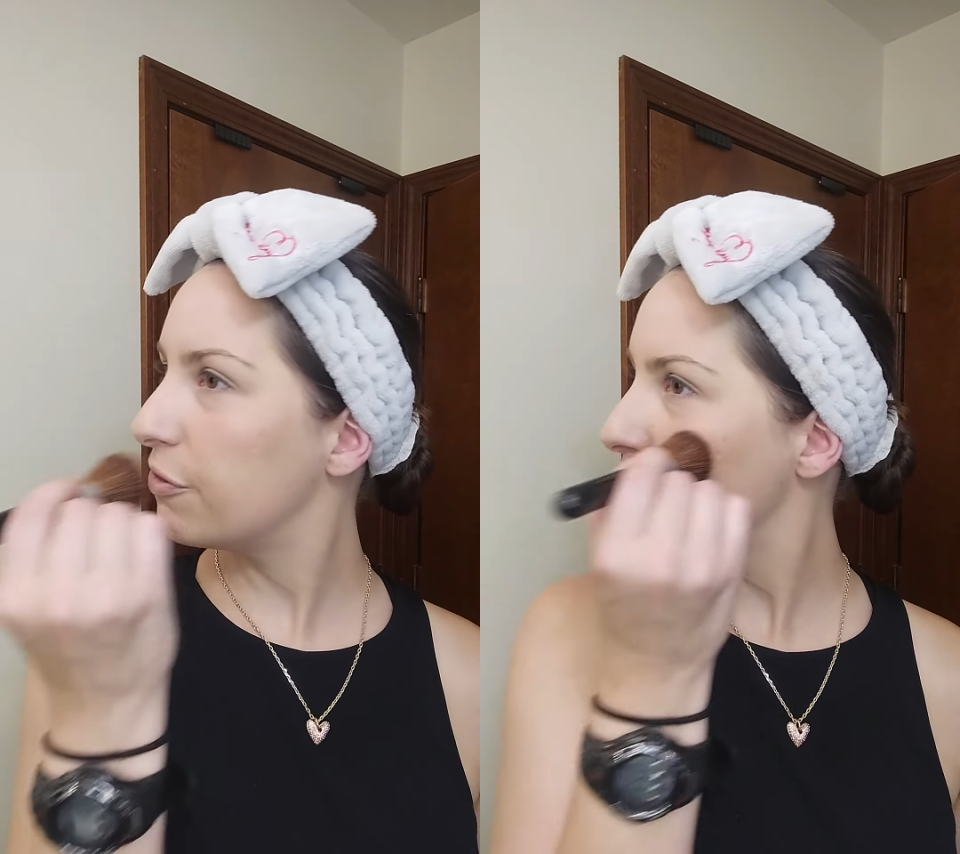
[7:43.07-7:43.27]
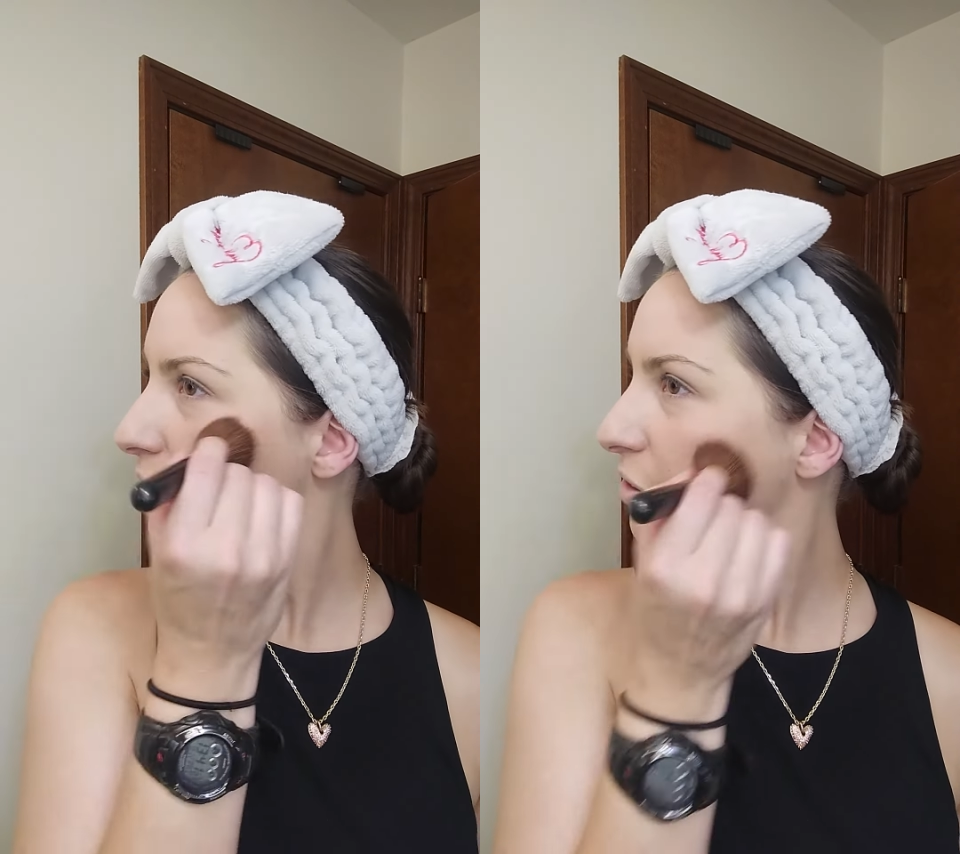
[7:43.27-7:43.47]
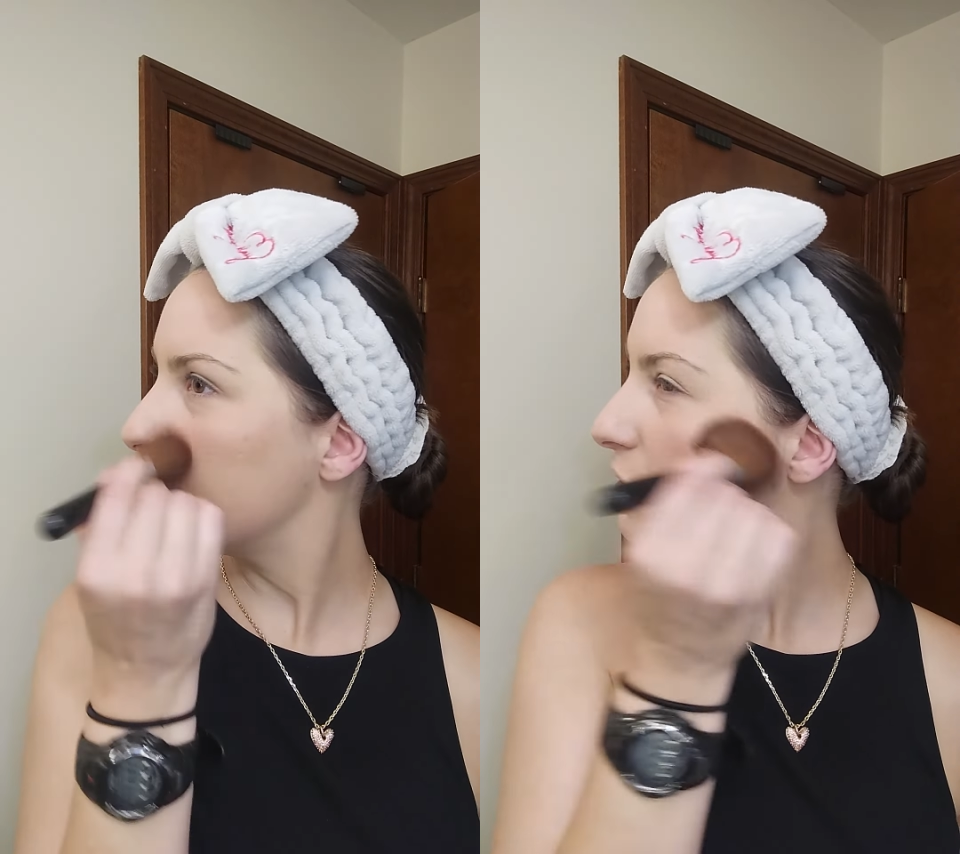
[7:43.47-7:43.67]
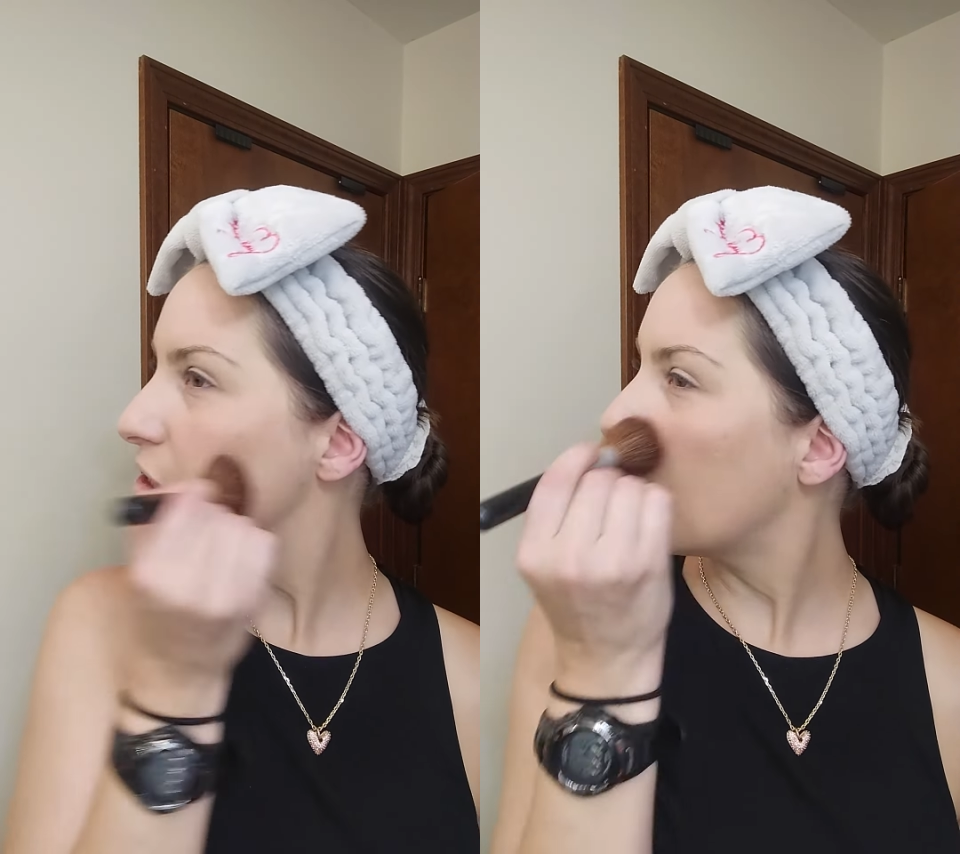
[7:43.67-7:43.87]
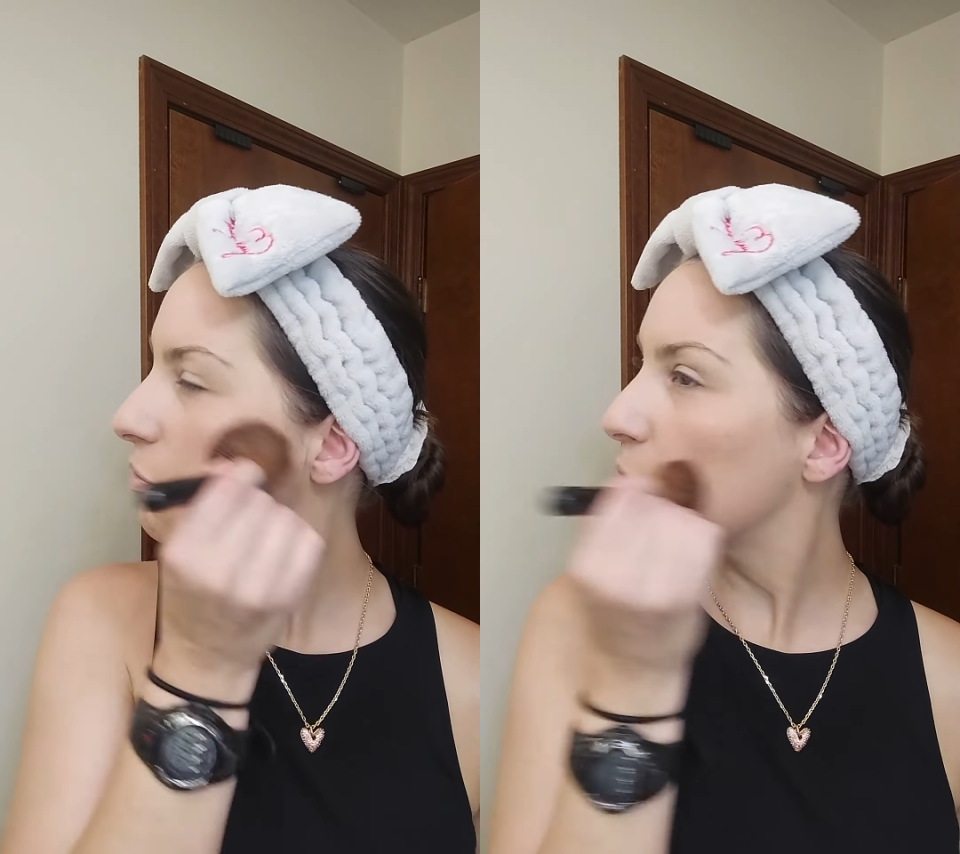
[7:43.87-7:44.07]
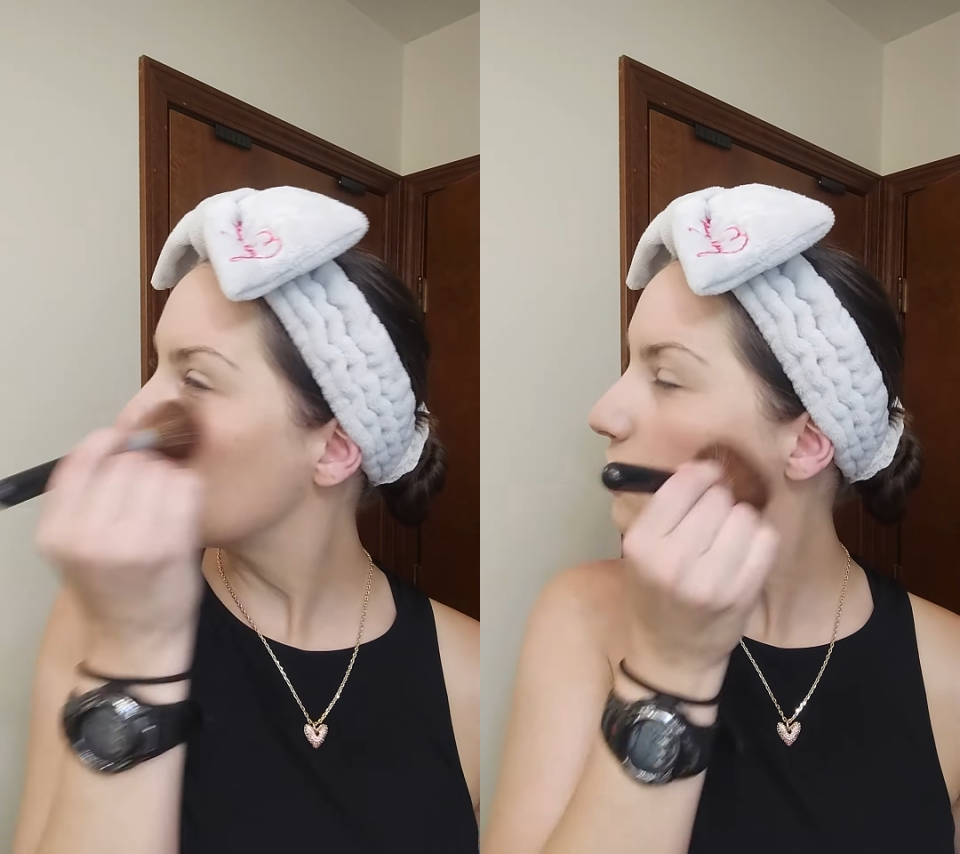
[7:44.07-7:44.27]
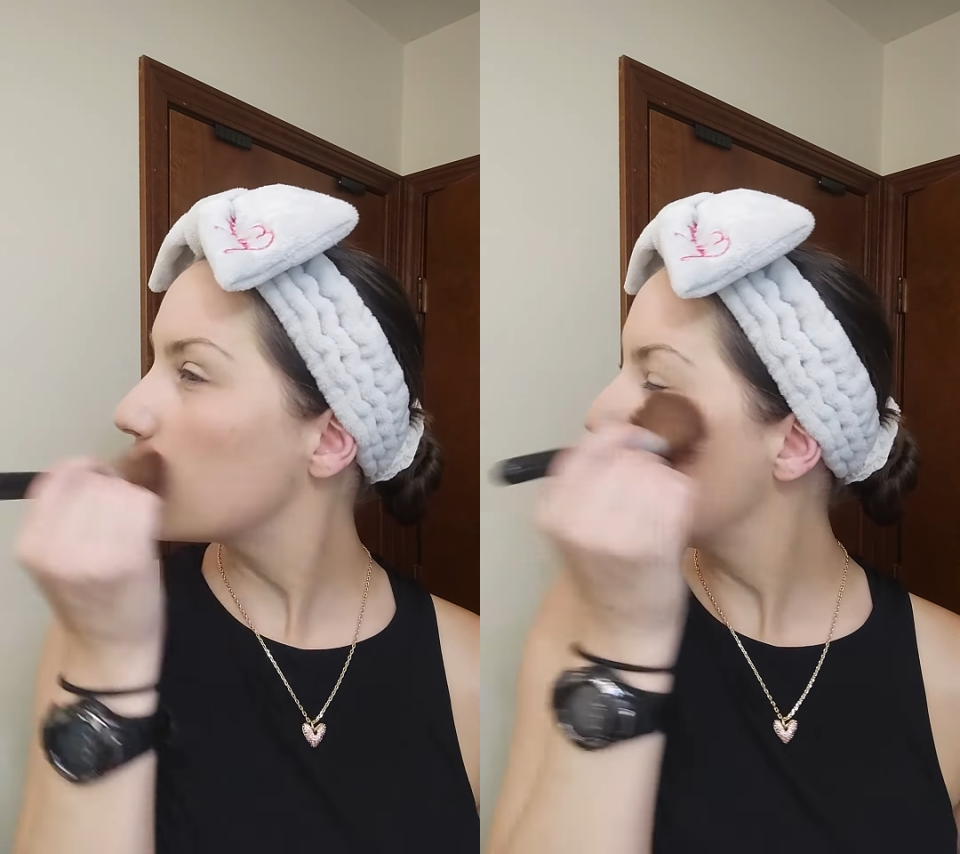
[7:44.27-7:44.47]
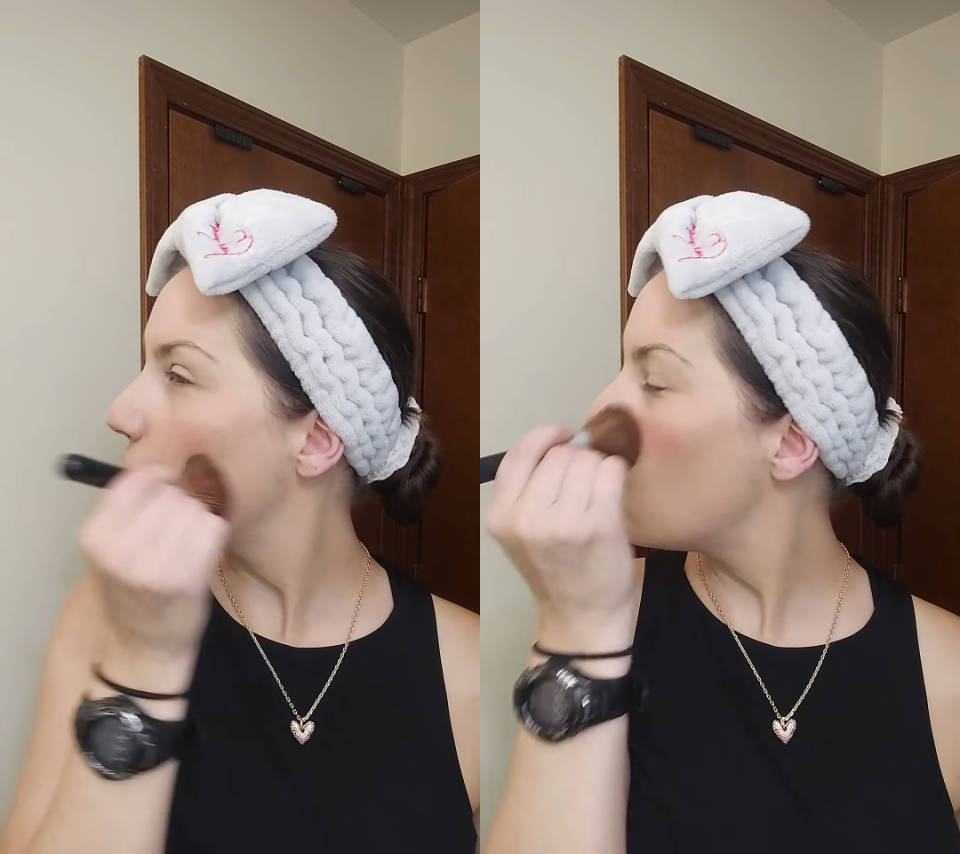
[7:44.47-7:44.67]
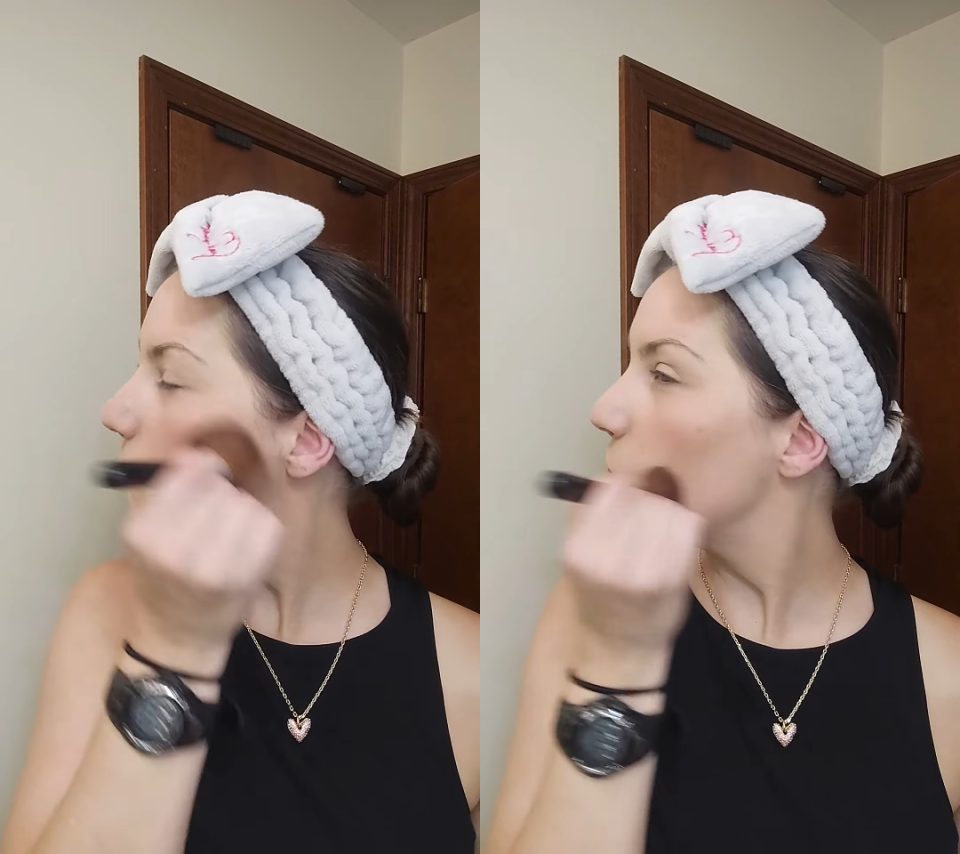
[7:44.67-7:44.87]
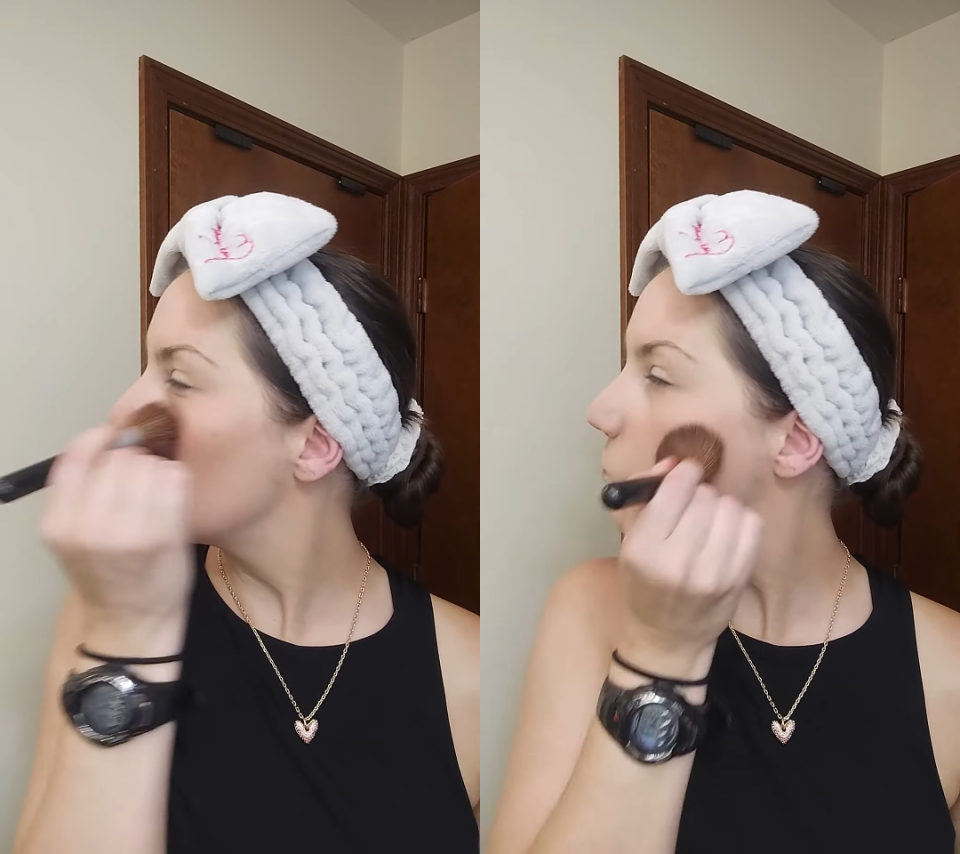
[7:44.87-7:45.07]
fluffy soft brush that I
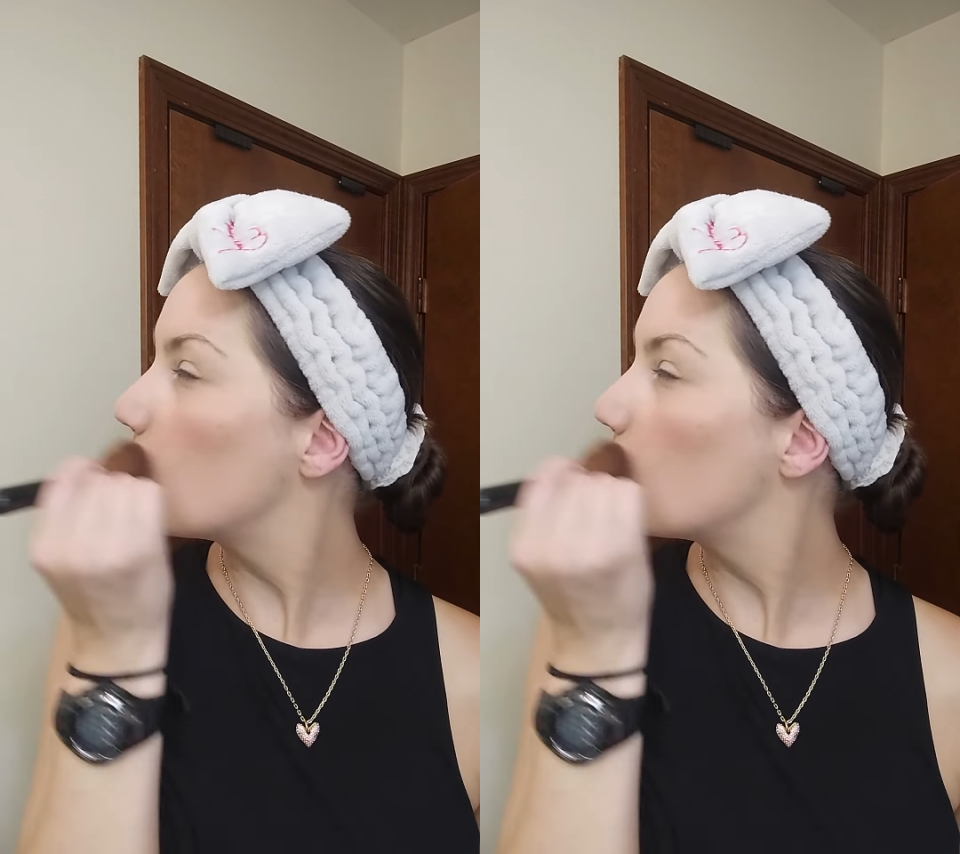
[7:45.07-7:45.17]
have,